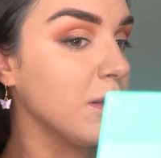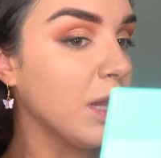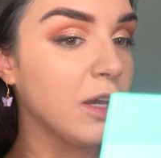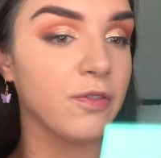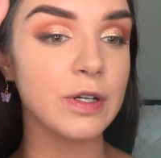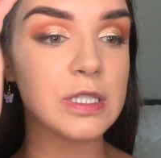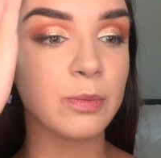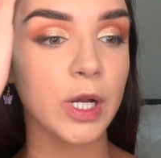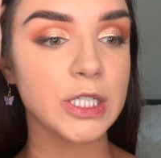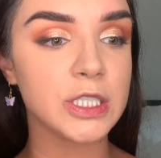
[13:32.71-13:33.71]
like first
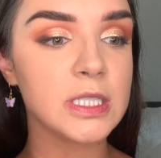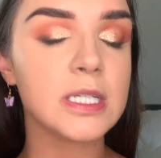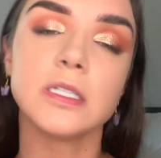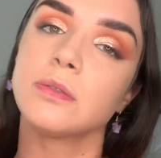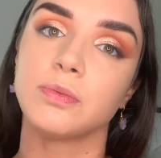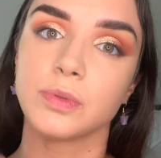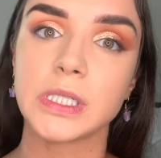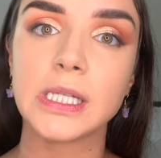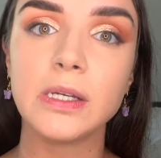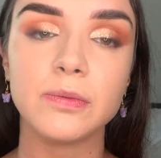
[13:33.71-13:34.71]
impressions is
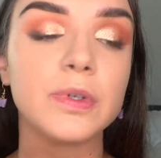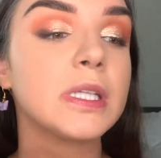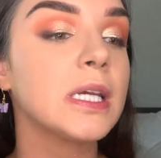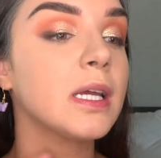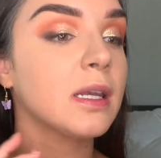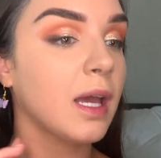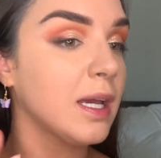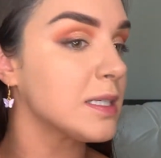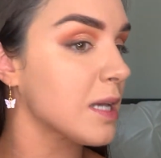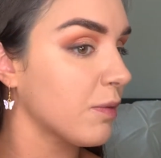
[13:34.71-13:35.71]
really, really
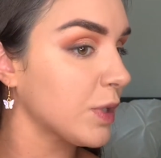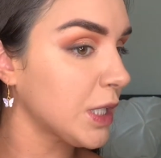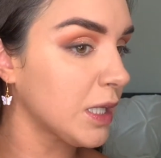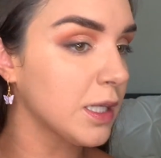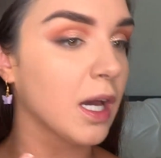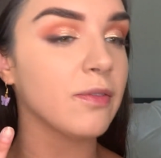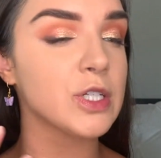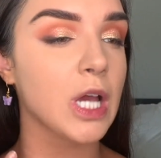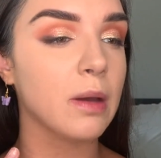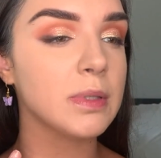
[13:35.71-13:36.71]
nice. I really like the coverage.
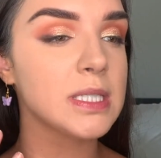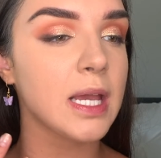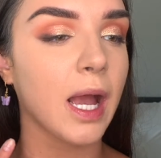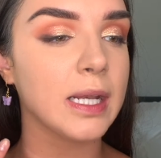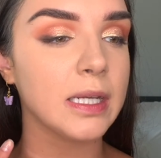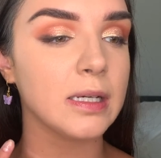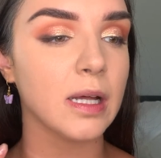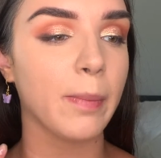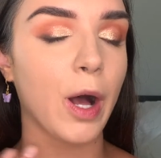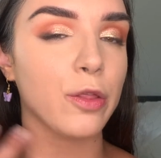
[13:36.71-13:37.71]
I would say I needed
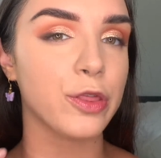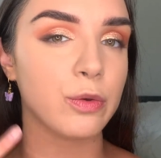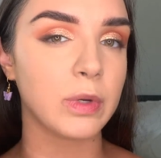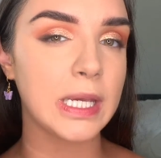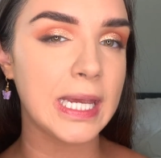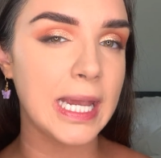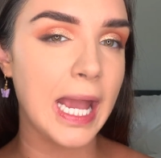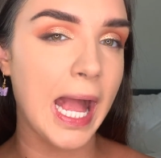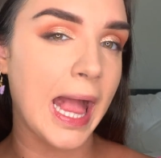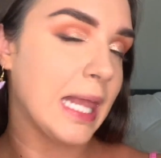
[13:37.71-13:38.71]
about 3
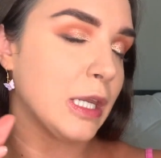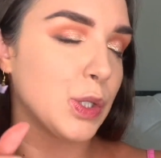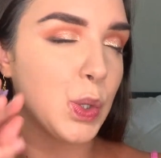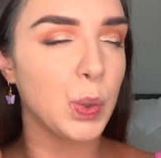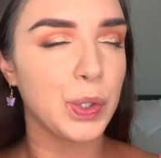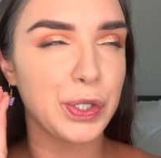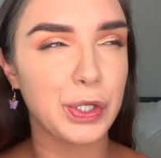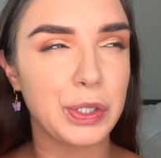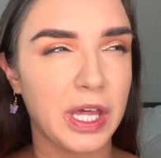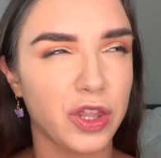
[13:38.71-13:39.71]

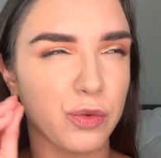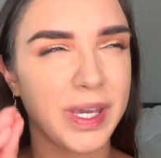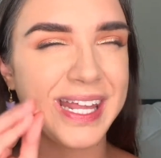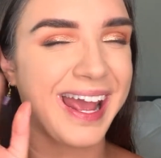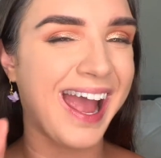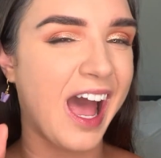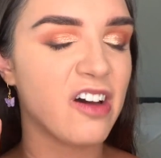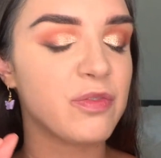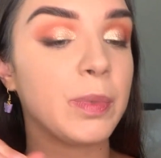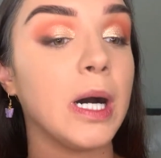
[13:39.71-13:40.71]
1/4, like 3
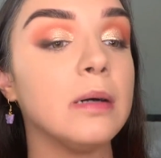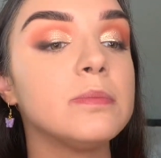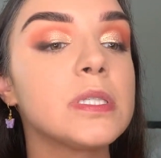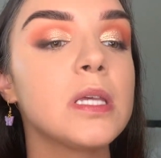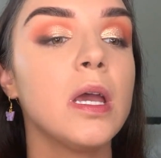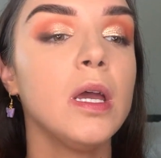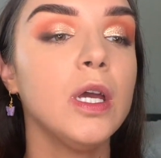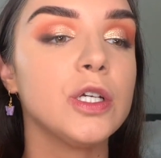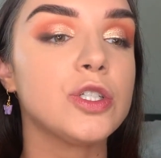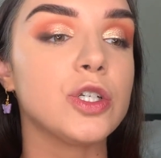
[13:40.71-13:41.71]
1/2 pumps
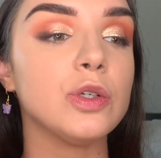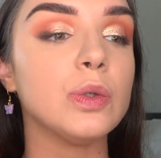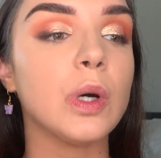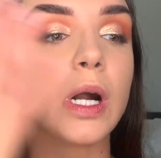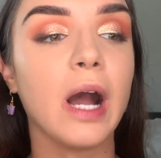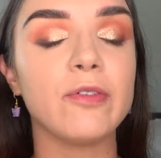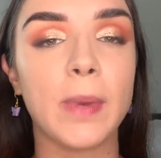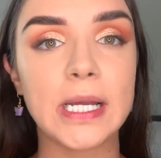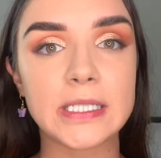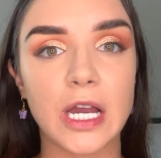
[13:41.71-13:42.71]
to cover
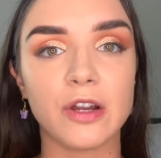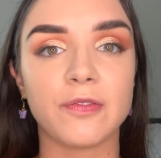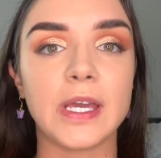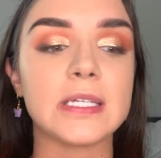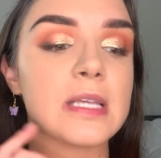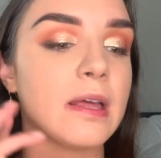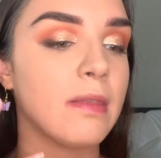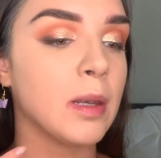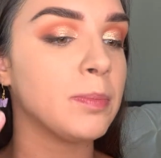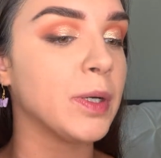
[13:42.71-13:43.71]
my entire face and
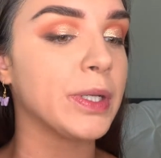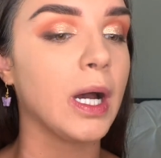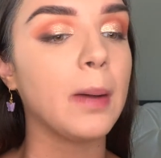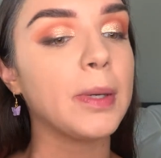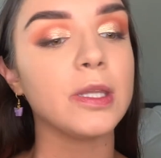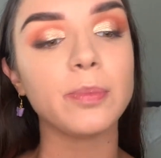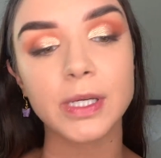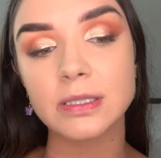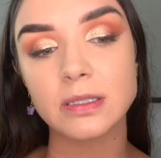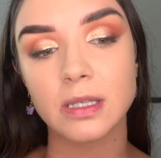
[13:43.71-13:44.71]
then build it up in the
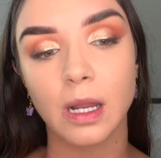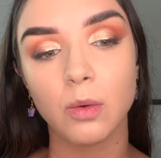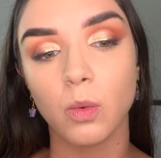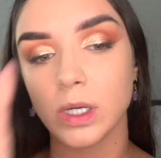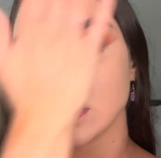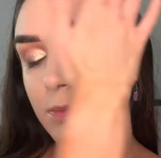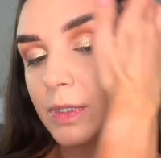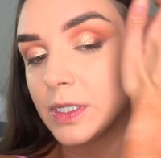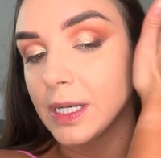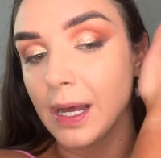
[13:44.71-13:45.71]
places that I want to
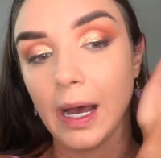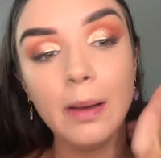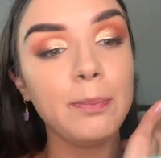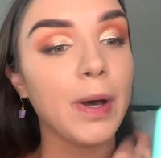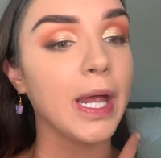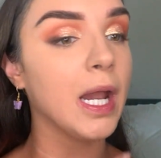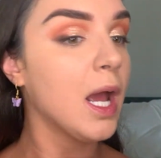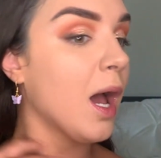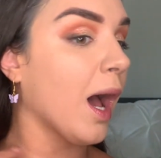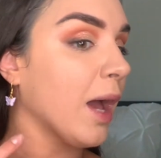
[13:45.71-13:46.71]
build it up. But
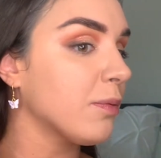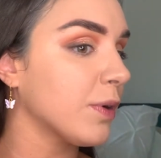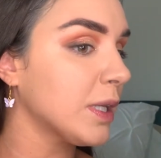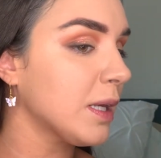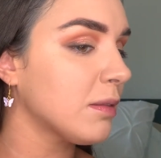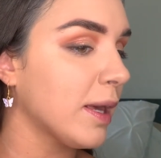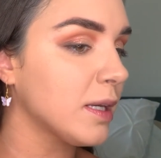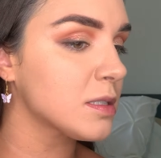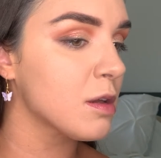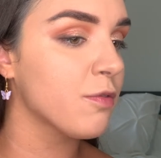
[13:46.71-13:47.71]
I really like it so